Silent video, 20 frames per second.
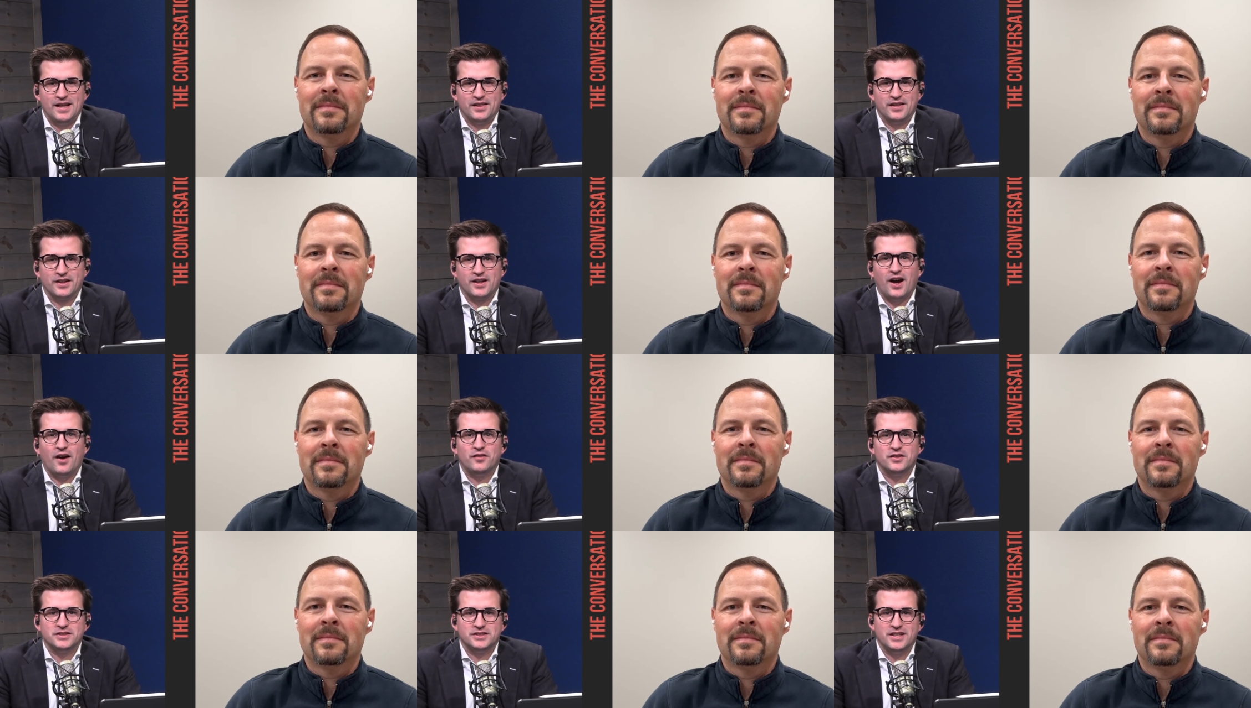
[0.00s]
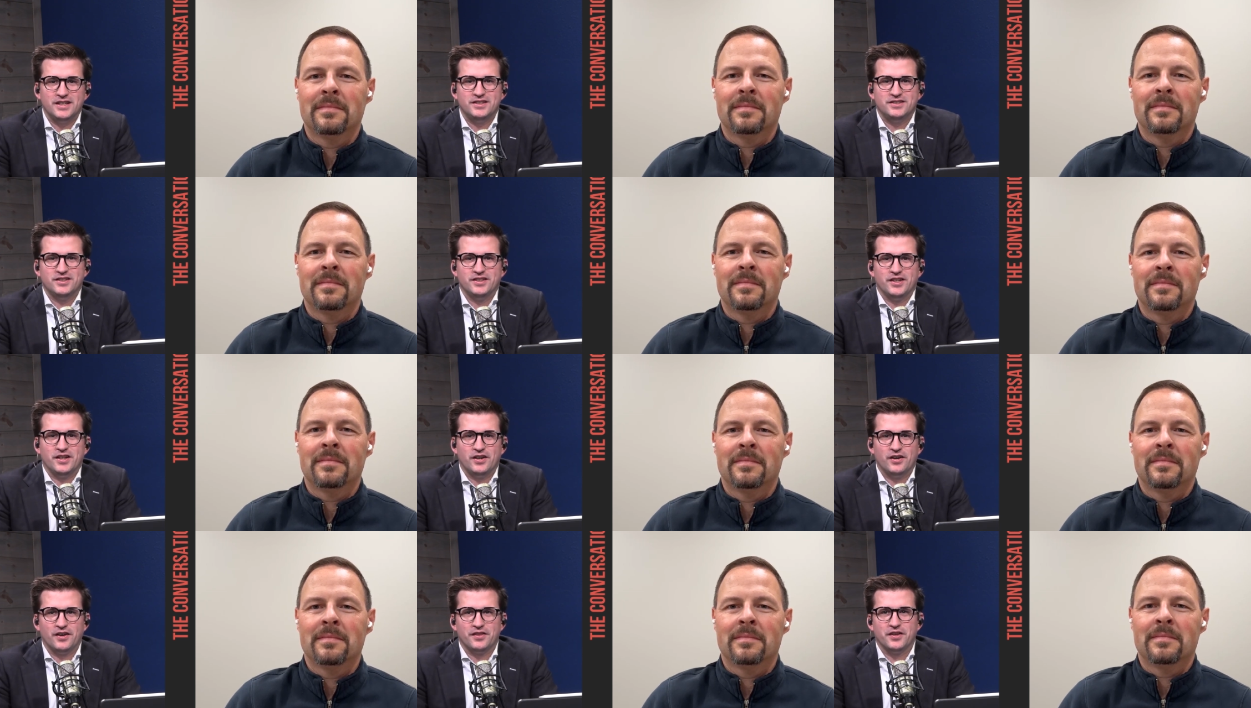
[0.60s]
Speaker 1: The Conversation
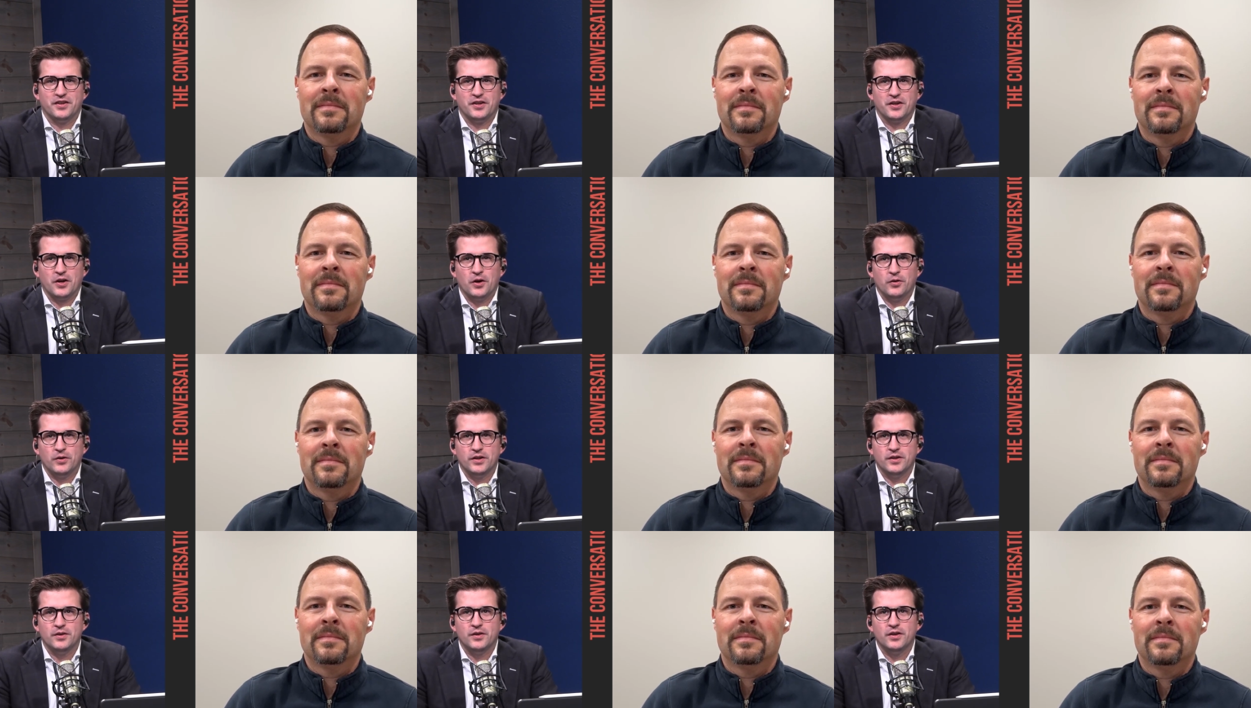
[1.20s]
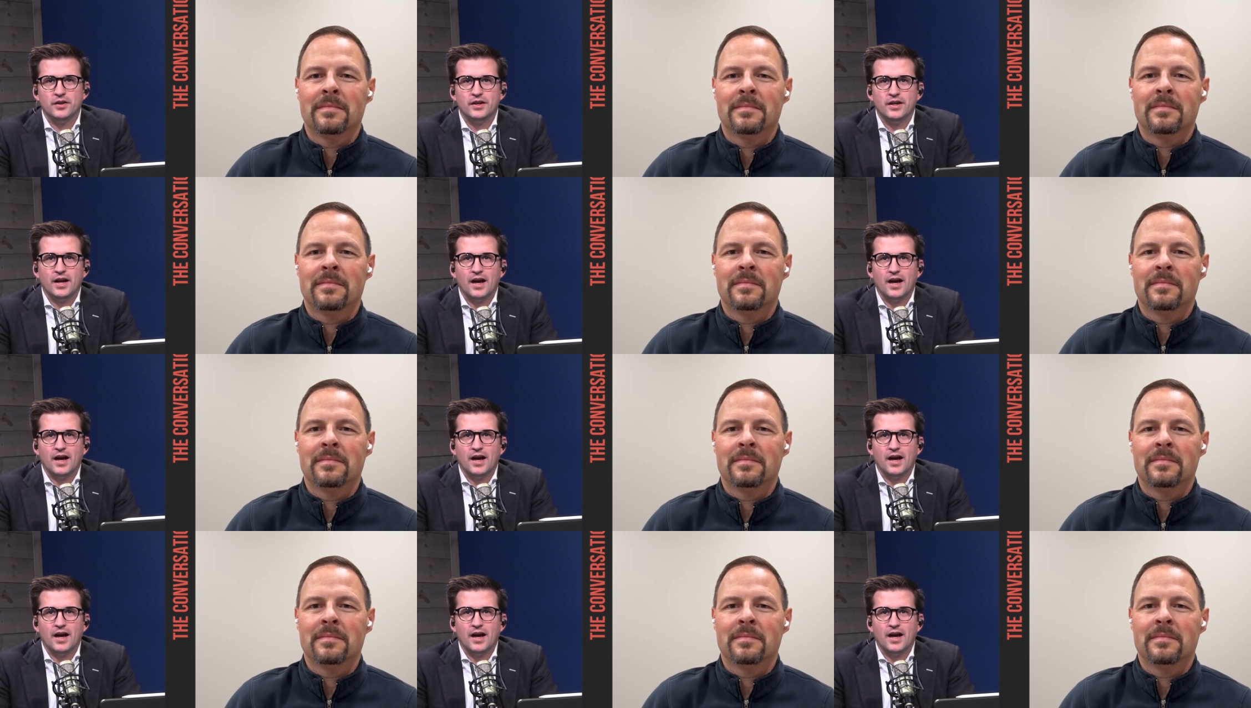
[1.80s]
here at the Dakotan.